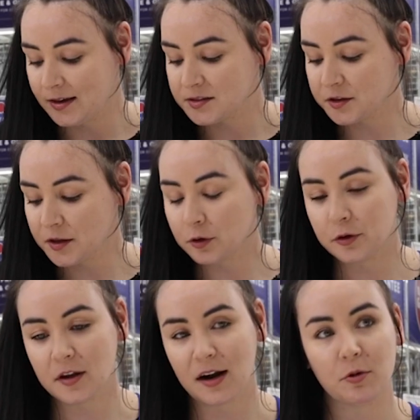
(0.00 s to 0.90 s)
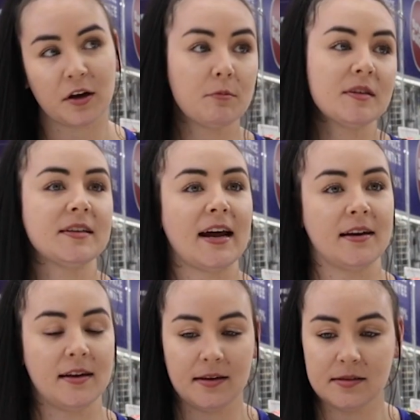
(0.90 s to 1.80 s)
So the glue that I'm working with today
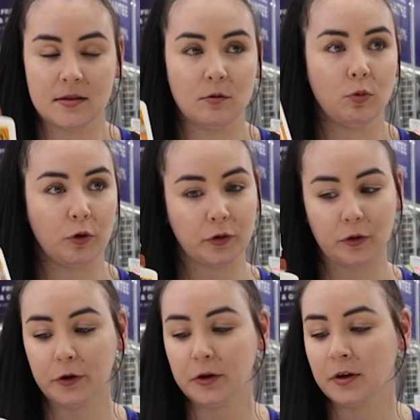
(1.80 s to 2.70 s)
is the wood glue.